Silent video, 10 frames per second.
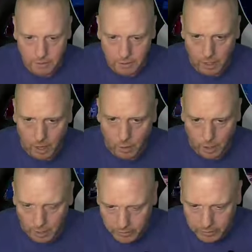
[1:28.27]
Oh,
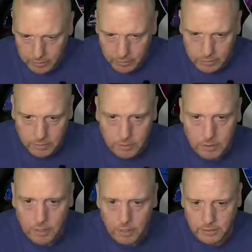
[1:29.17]
God.
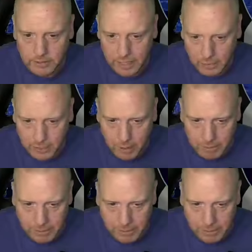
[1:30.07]
Is this how it's going to be,